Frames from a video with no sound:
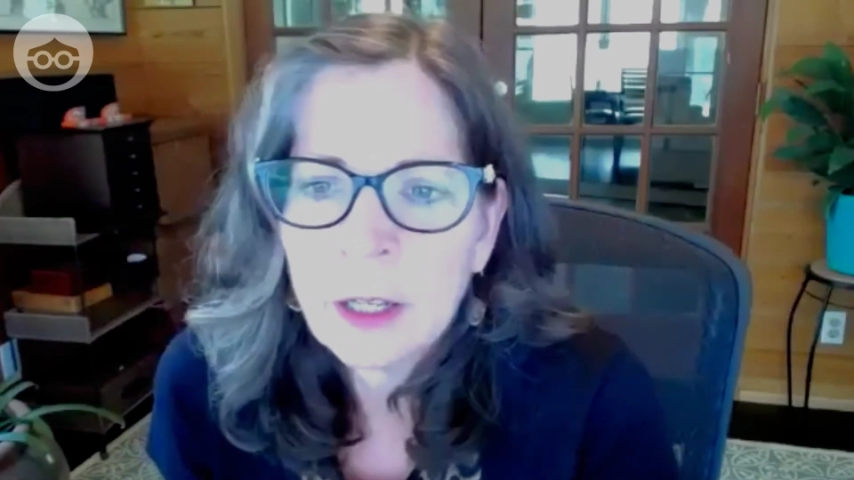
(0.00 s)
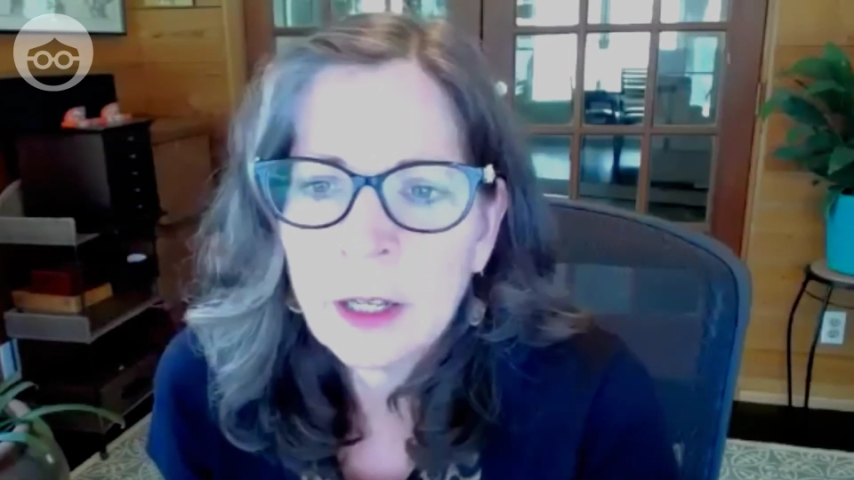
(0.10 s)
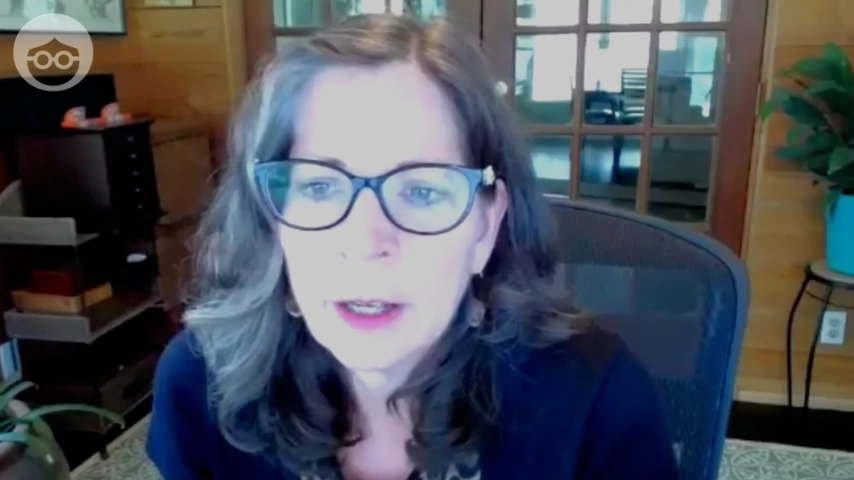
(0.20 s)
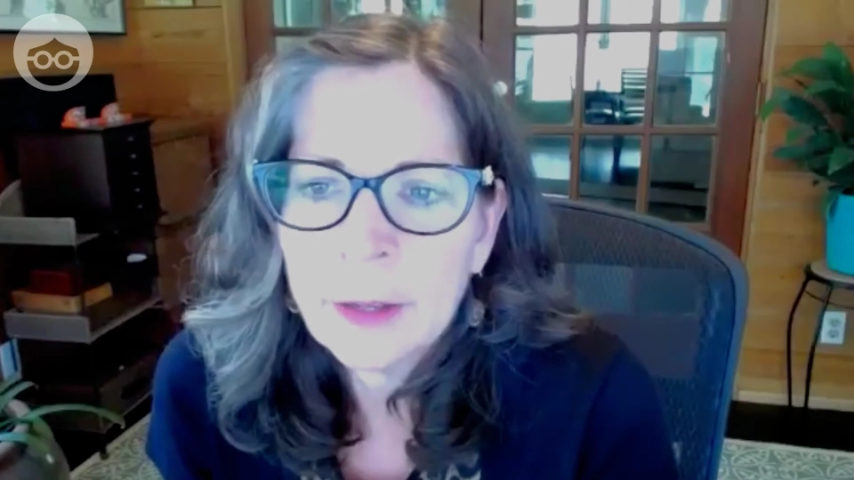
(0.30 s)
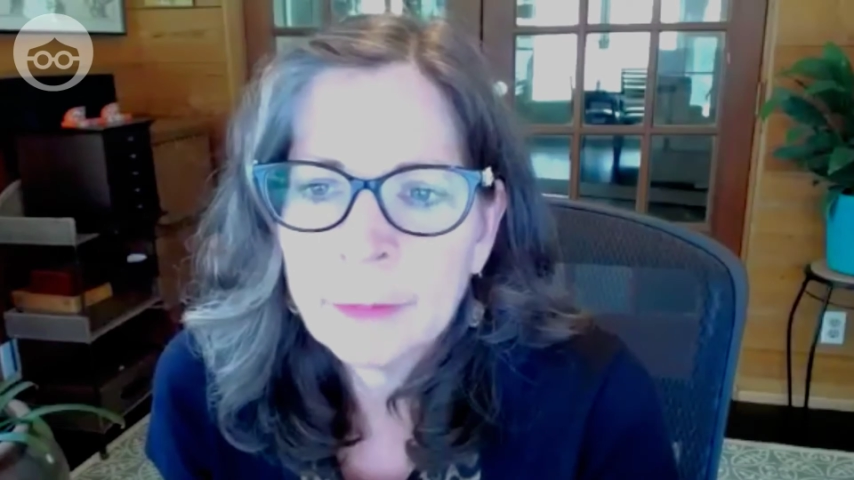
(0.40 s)

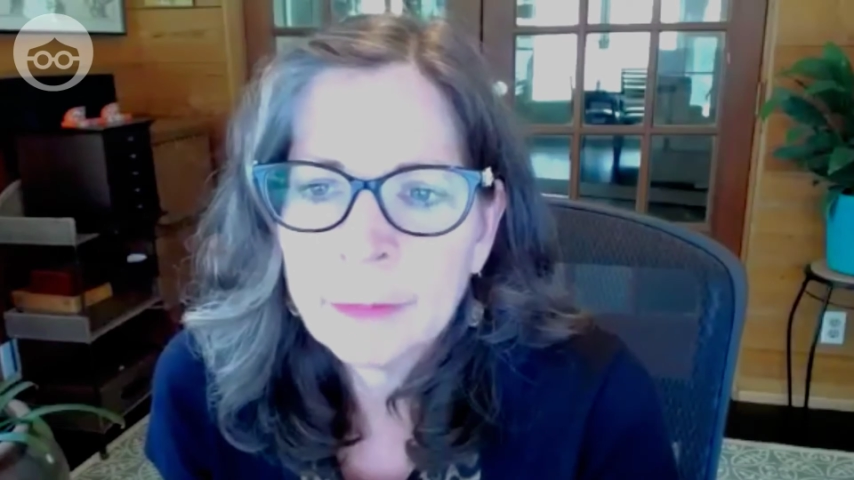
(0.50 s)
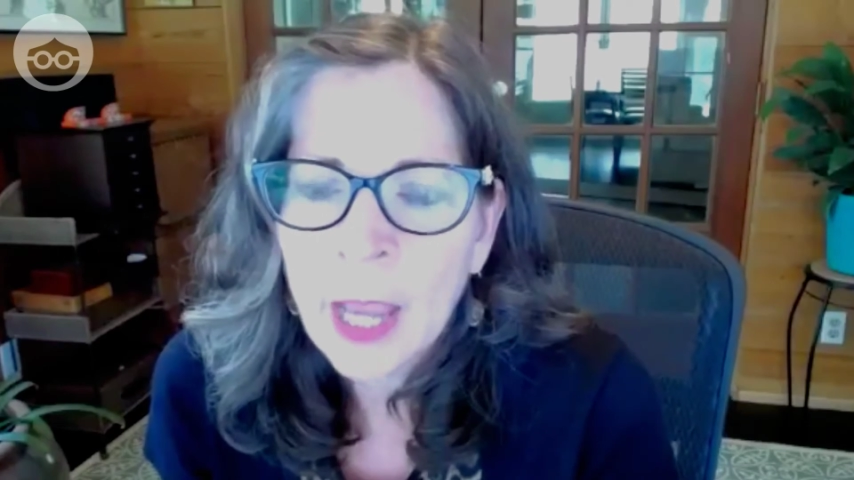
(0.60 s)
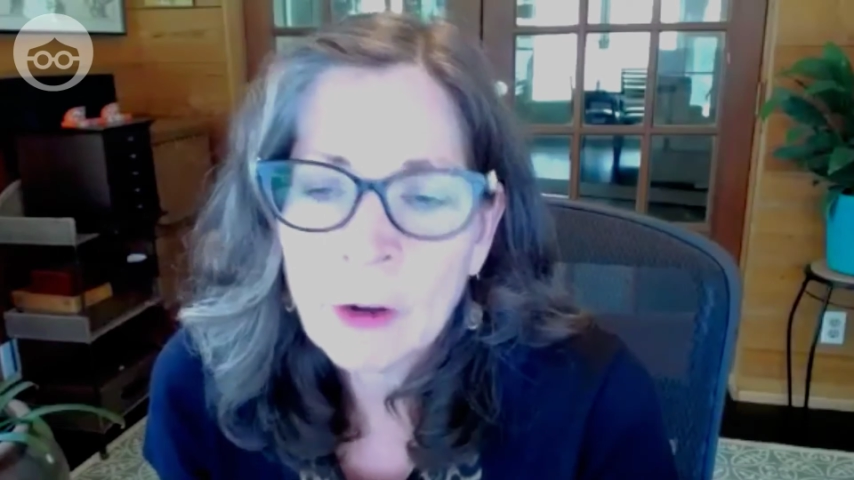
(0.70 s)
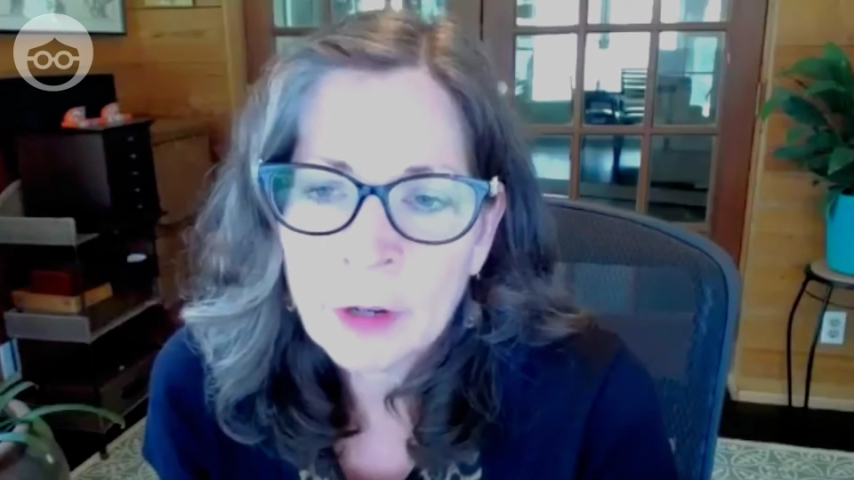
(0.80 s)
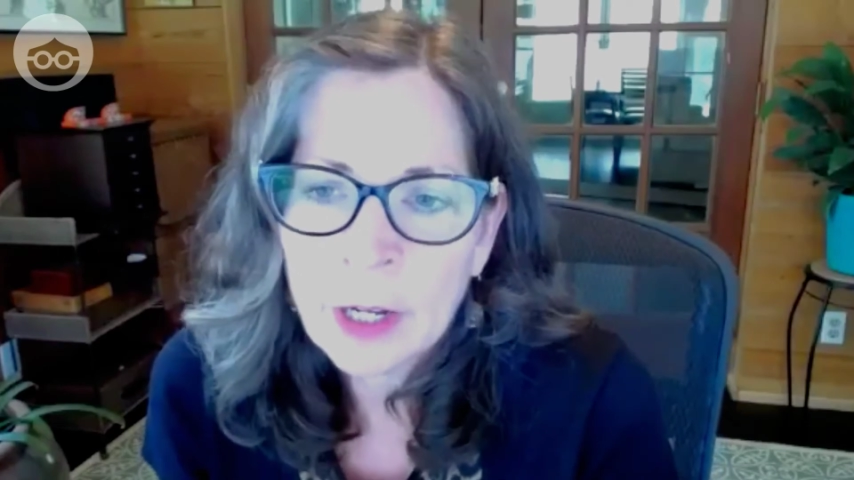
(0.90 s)

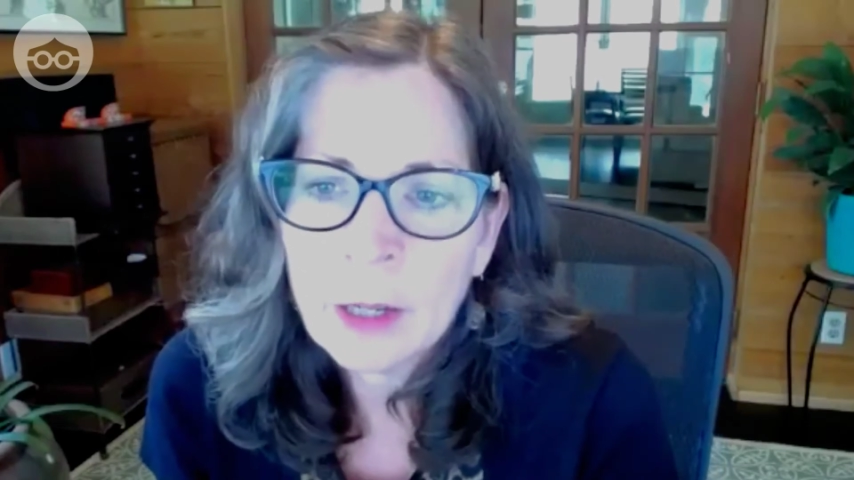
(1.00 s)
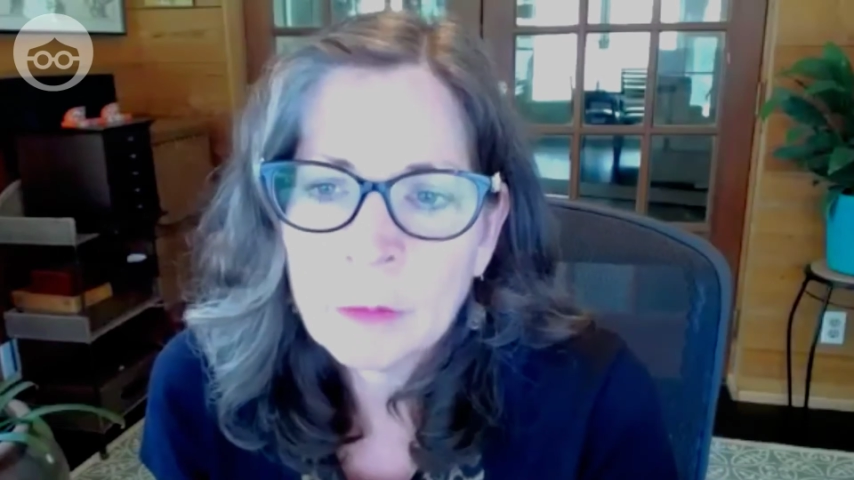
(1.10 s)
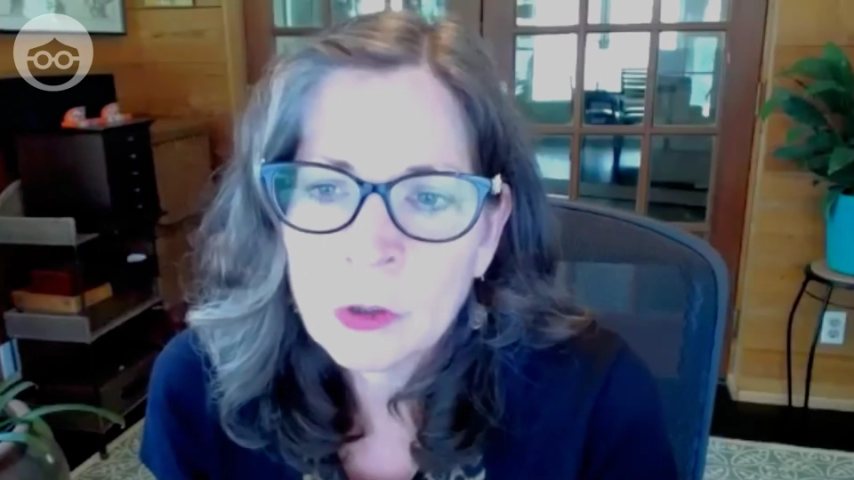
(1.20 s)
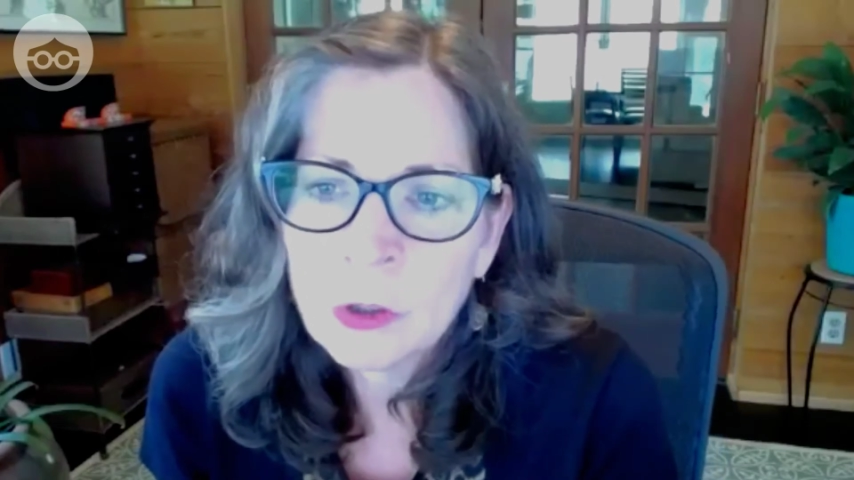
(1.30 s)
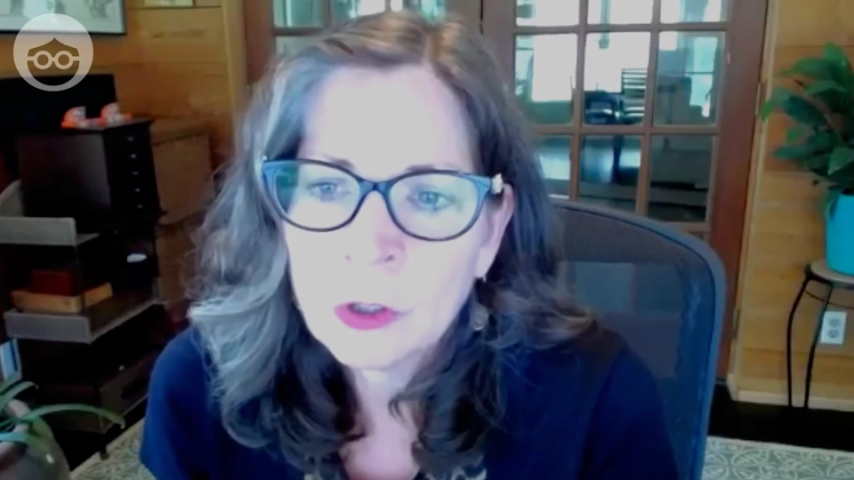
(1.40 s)

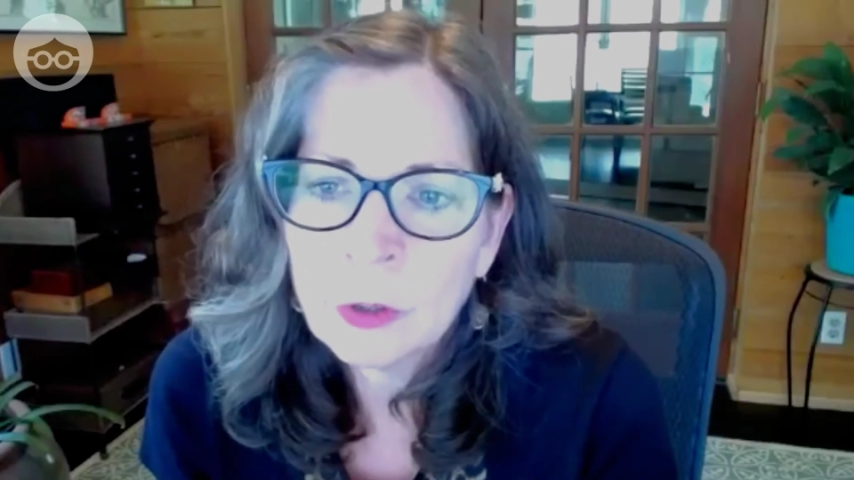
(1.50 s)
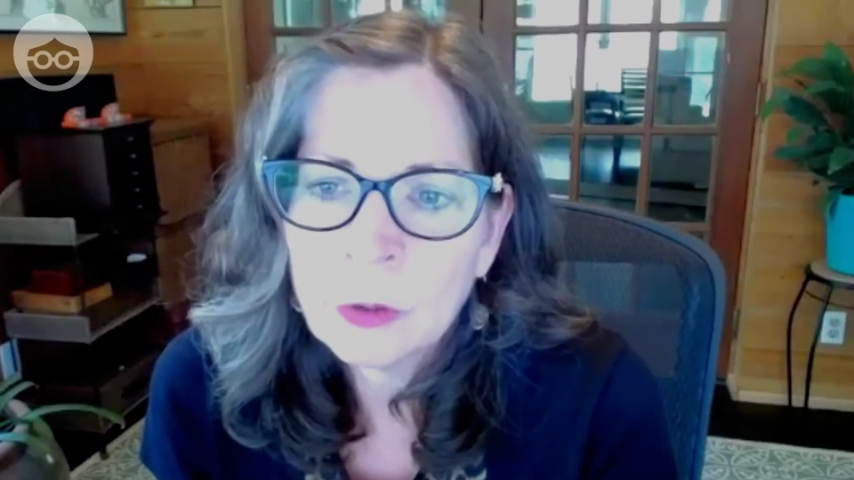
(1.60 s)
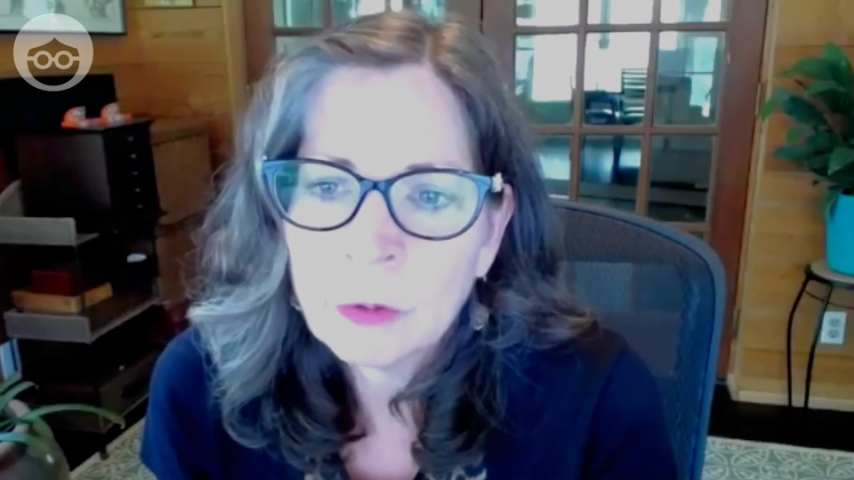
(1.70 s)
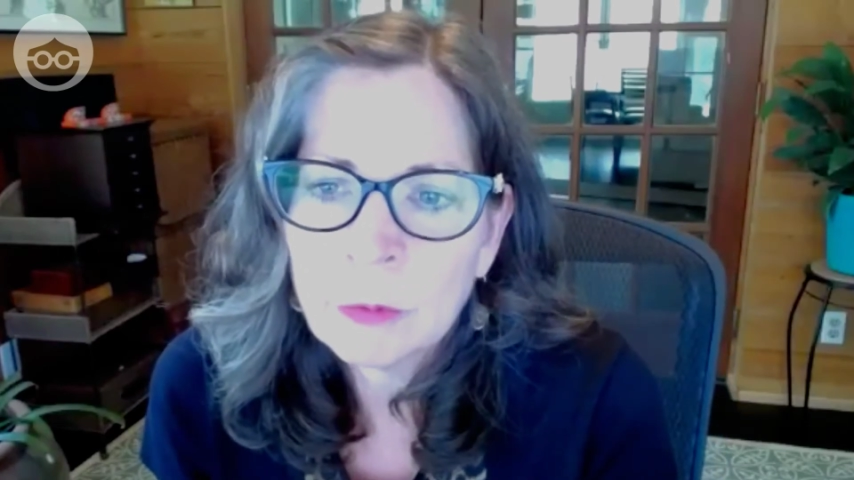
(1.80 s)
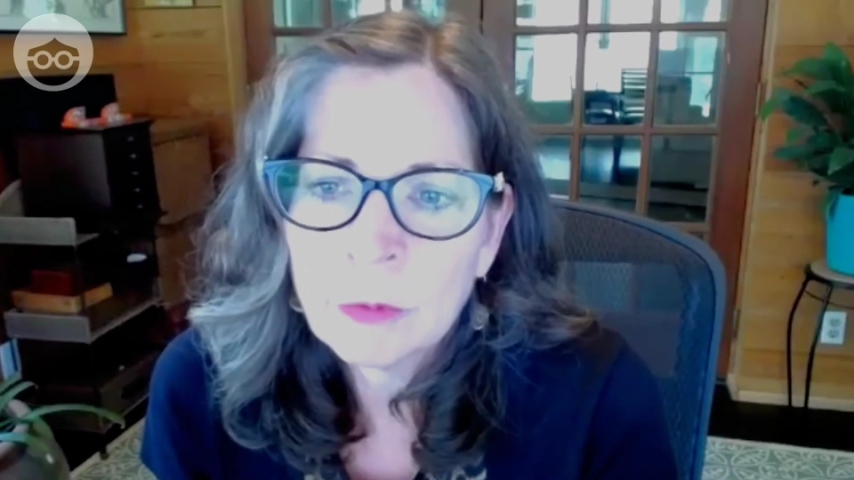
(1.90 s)
outcomes
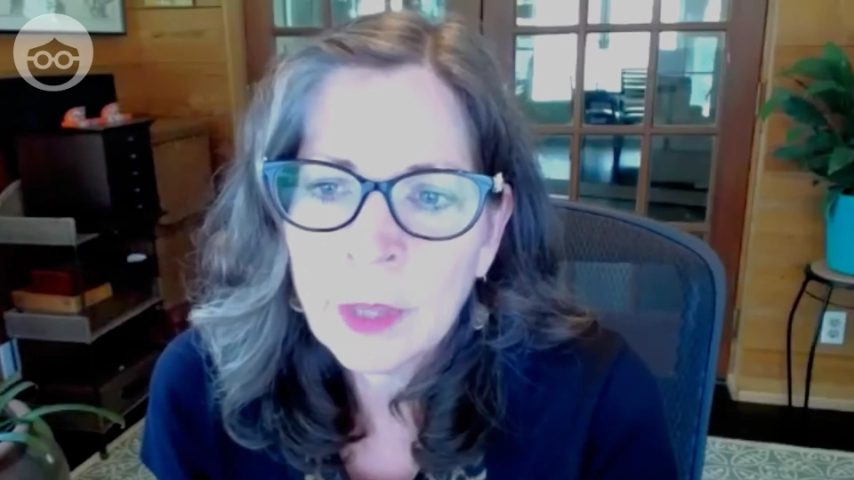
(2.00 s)
to